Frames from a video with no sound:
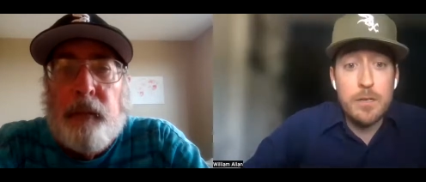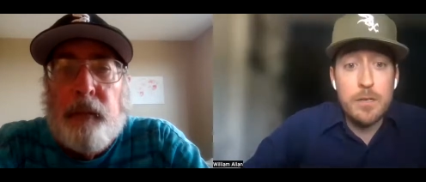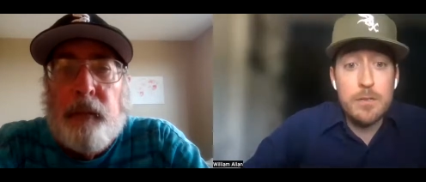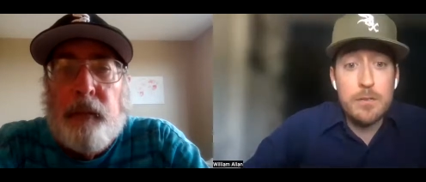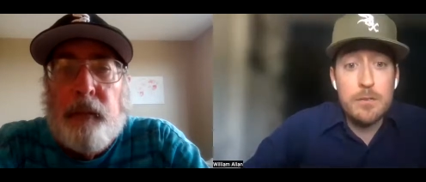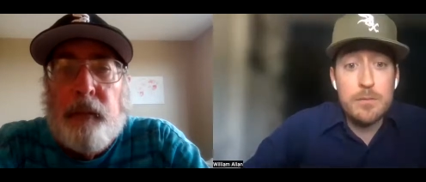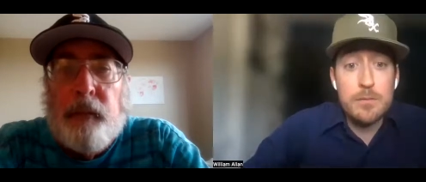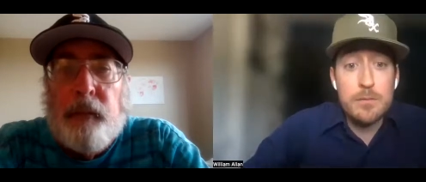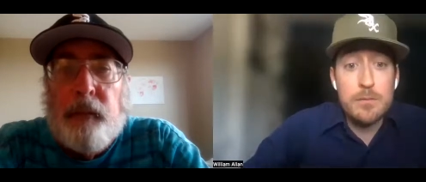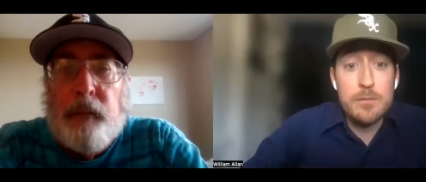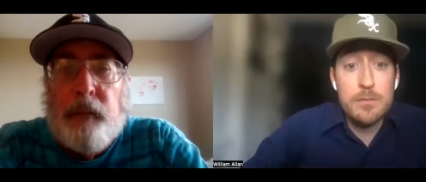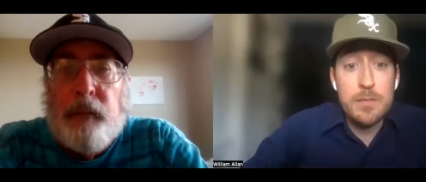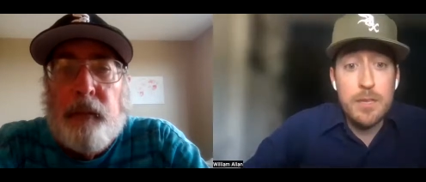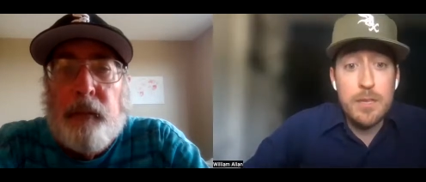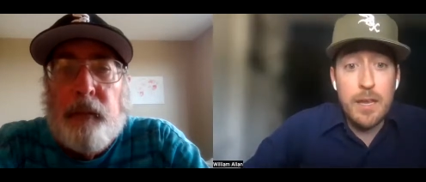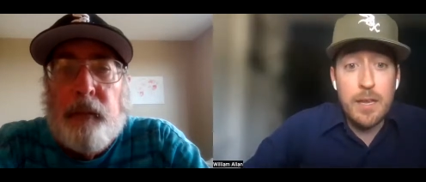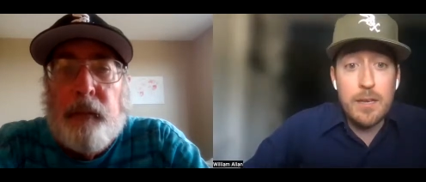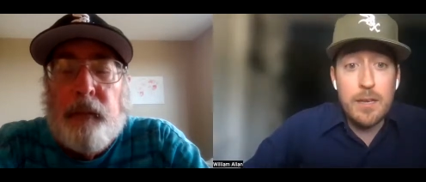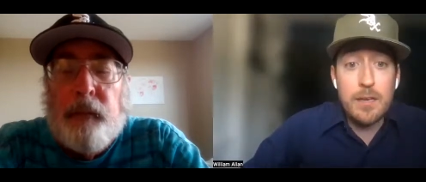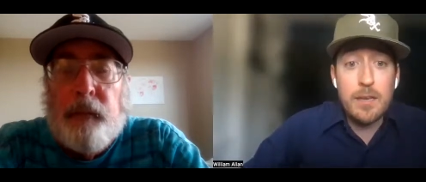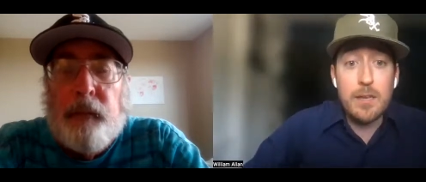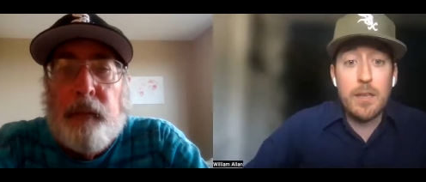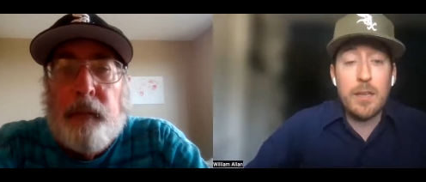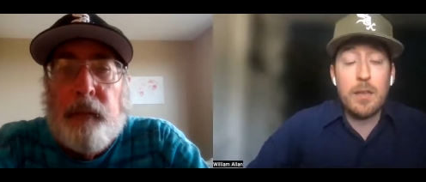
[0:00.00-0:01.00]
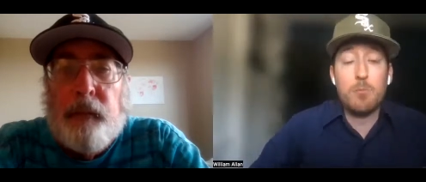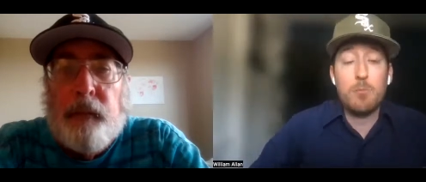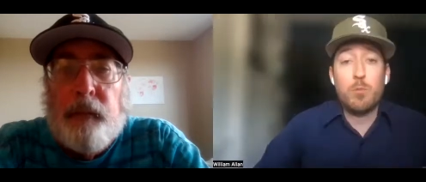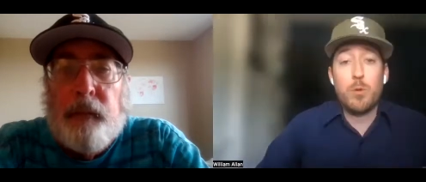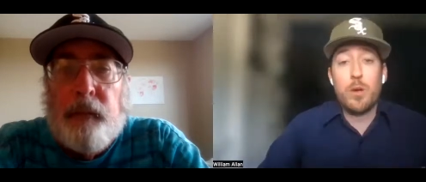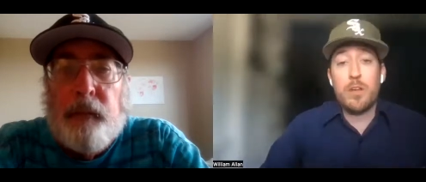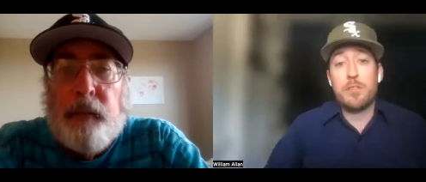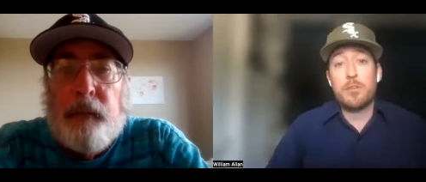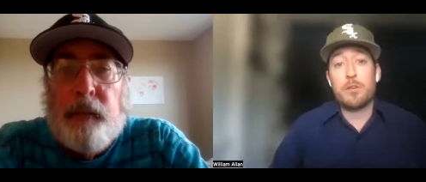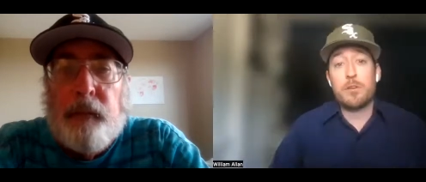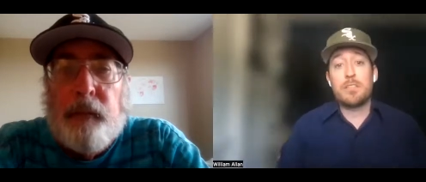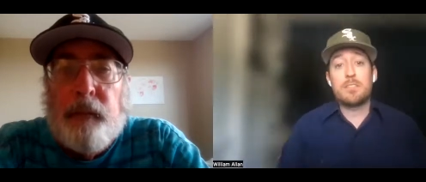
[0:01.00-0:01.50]
Speaker 1: here. And and
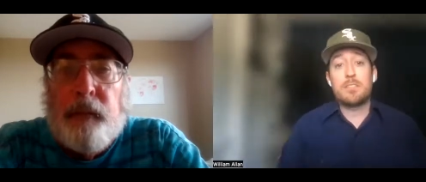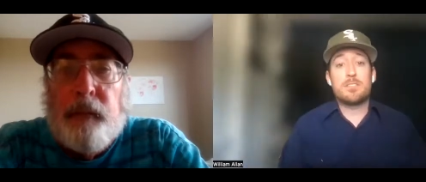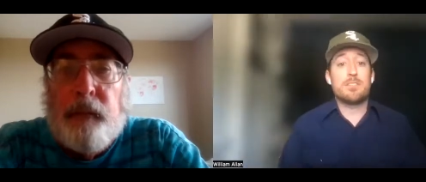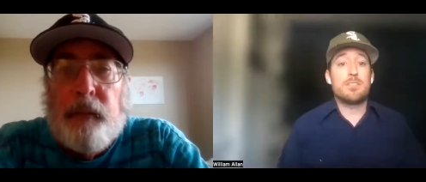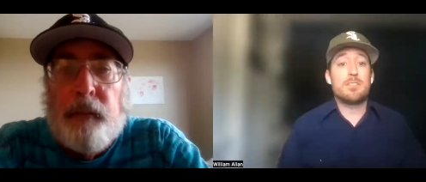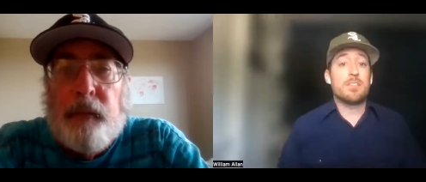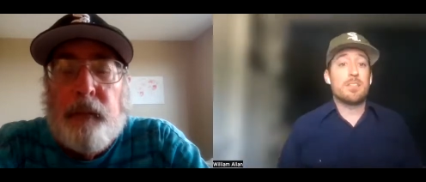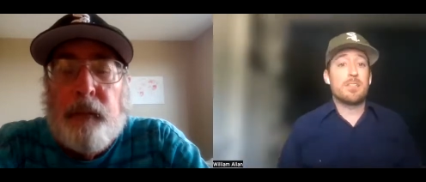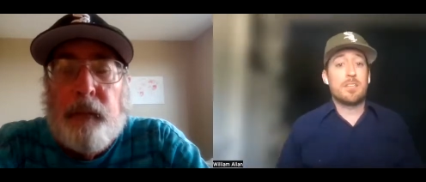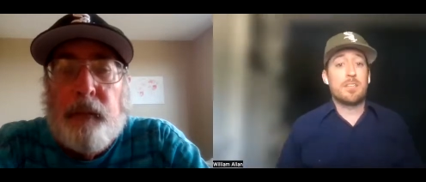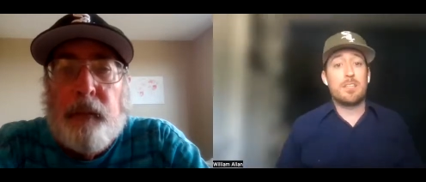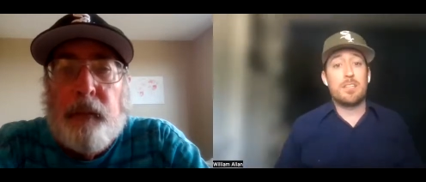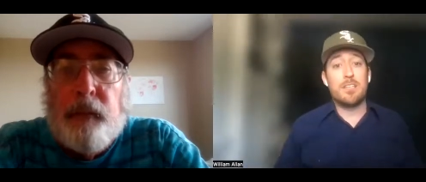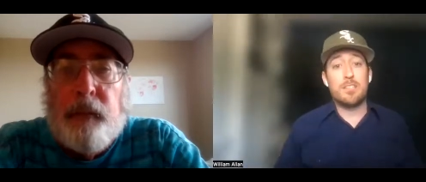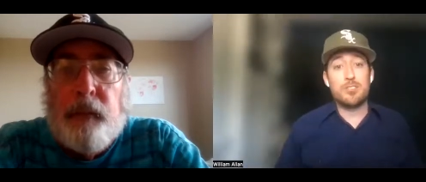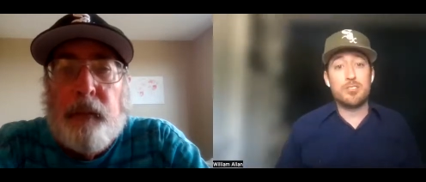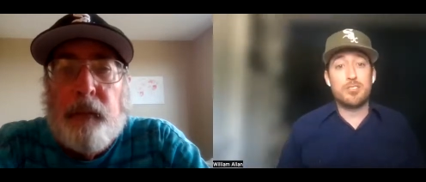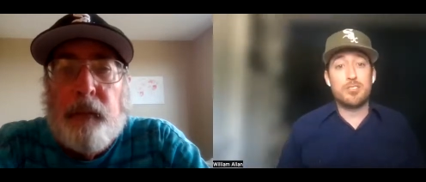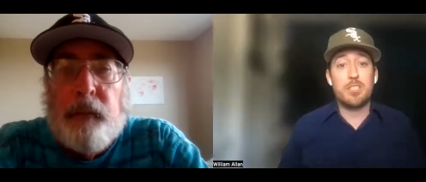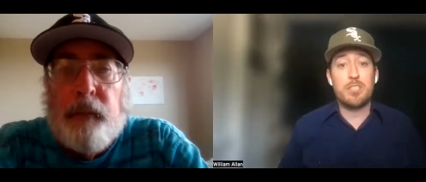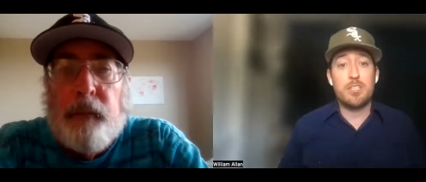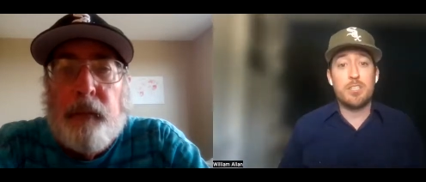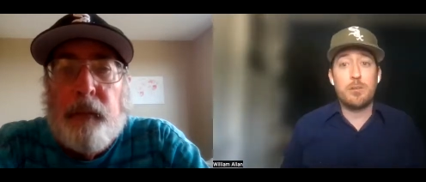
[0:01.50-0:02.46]
whether it's the conditioning